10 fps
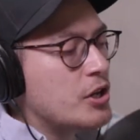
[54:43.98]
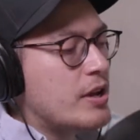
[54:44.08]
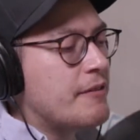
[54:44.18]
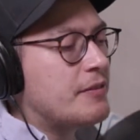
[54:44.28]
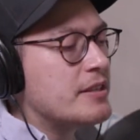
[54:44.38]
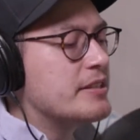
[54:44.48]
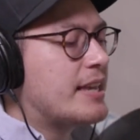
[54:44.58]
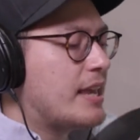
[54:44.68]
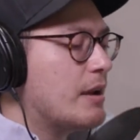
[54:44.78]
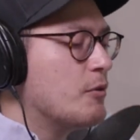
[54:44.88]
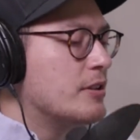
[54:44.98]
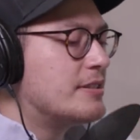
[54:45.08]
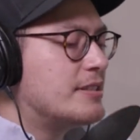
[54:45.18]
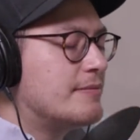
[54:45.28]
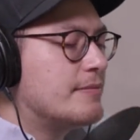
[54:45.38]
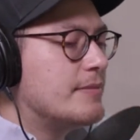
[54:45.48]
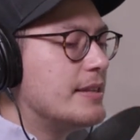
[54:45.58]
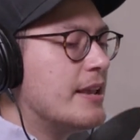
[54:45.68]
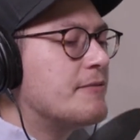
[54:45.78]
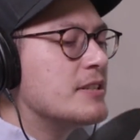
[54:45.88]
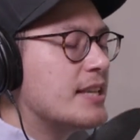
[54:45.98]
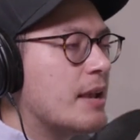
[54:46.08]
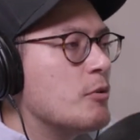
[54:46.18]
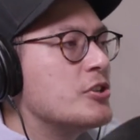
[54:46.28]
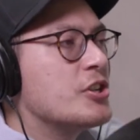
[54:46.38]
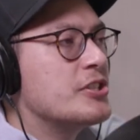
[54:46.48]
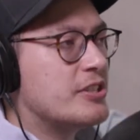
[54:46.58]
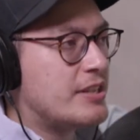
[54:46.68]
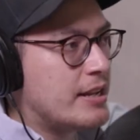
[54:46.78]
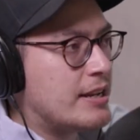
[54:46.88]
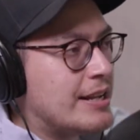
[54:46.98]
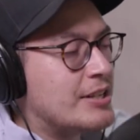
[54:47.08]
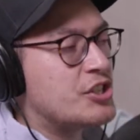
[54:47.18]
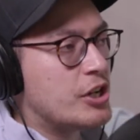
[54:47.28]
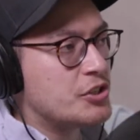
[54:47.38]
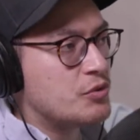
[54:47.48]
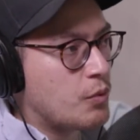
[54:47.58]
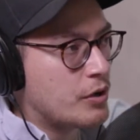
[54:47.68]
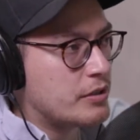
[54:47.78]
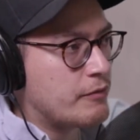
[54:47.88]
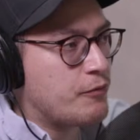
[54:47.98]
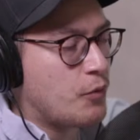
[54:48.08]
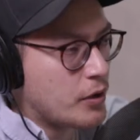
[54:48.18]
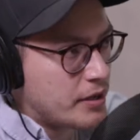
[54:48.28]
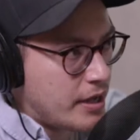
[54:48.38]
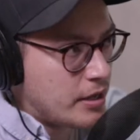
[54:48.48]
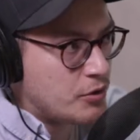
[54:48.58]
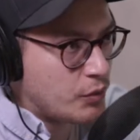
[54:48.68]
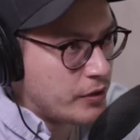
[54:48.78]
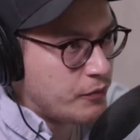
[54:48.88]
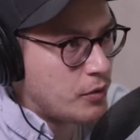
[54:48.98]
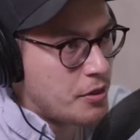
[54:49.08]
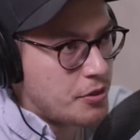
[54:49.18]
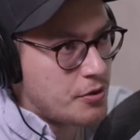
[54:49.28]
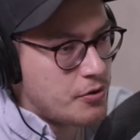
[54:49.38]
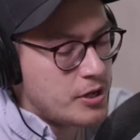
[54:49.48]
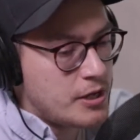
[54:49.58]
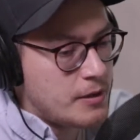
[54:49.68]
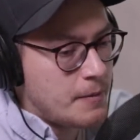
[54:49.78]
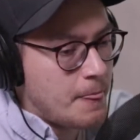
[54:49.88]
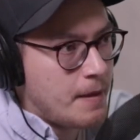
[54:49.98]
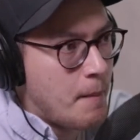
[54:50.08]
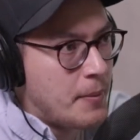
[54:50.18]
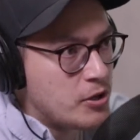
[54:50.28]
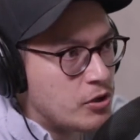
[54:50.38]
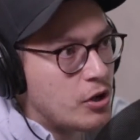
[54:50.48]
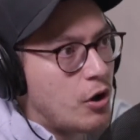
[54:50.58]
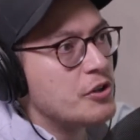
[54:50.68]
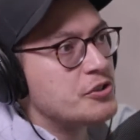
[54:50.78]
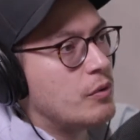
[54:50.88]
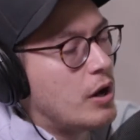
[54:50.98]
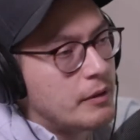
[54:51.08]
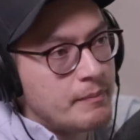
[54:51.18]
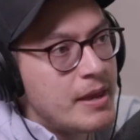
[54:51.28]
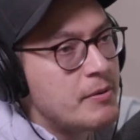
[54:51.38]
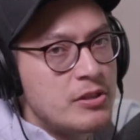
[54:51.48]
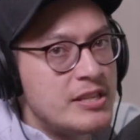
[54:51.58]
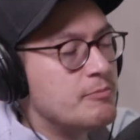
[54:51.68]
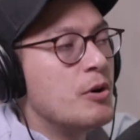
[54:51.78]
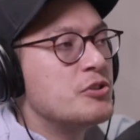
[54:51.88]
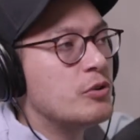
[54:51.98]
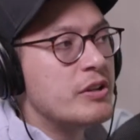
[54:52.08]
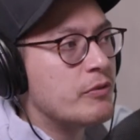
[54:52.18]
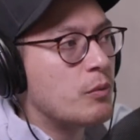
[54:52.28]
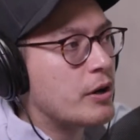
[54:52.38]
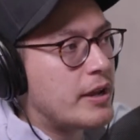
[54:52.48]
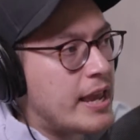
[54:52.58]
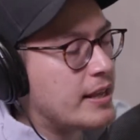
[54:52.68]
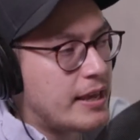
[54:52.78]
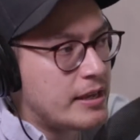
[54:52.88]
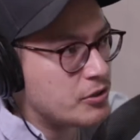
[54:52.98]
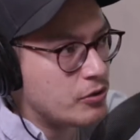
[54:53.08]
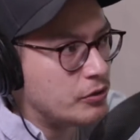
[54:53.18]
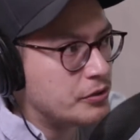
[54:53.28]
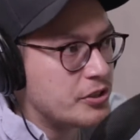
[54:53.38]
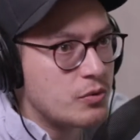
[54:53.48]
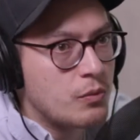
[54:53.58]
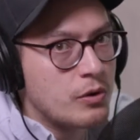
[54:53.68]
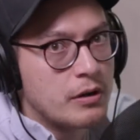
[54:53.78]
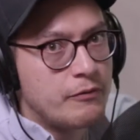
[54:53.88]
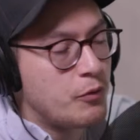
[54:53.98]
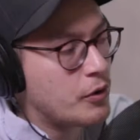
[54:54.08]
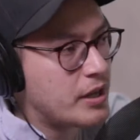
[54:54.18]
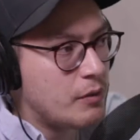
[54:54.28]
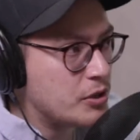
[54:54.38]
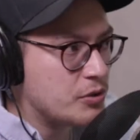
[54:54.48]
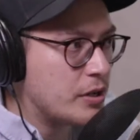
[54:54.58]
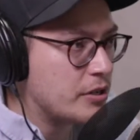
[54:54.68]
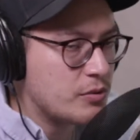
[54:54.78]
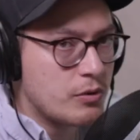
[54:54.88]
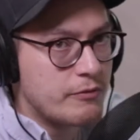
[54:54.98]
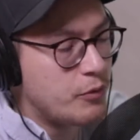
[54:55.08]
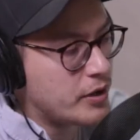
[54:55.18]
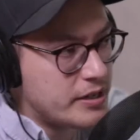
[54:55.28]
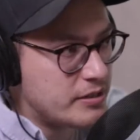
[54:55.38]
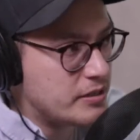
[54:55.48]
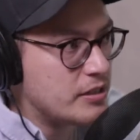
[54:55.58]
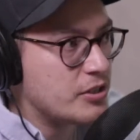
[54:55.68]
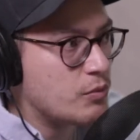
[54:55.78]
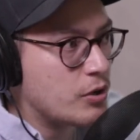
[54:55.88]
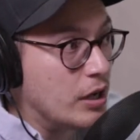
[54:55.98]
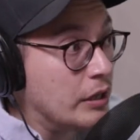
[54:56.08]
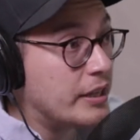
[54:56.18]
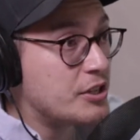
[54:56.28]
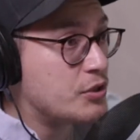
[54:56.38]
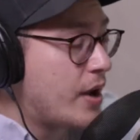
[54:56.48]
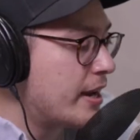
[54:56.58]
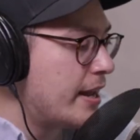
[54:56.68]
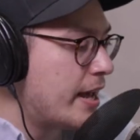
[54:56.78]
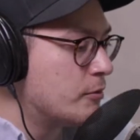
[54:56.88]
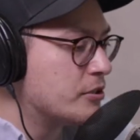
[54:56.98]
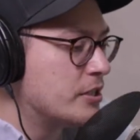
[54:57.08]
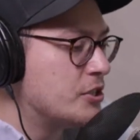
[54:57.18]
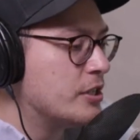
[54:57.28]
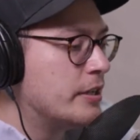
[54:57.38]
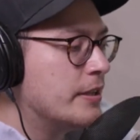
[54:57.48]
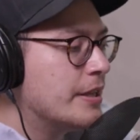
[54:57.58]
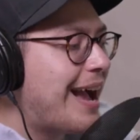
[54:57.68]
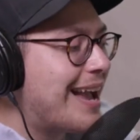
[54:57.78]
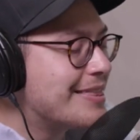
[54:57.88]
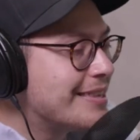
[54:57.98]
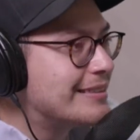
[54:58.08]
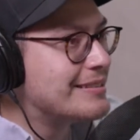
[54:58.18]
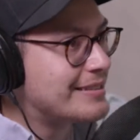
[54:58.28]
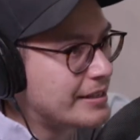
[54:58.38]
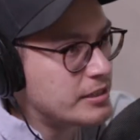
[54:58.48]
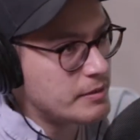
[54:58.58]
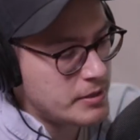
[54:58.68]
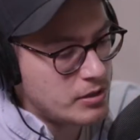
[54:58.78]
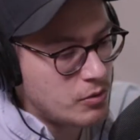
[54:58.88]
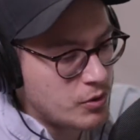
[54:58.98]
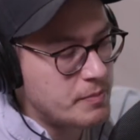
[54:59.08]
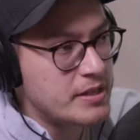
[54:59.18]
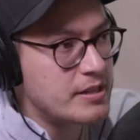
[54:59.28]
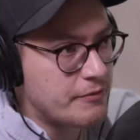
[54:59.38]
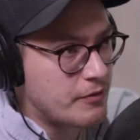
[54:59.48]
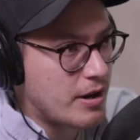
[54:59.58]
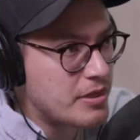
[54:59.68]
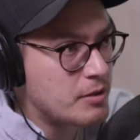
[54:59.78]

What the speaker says: if this camera just stated it just worked in 4K, 24 and 30, but you could also, maybe these modes don't even work. 8K internal doesn't work. 4K 120 doesn't work. 4K 60 doesn't work unless you add an Atomos Ninja. I think the sentiment would be different. I think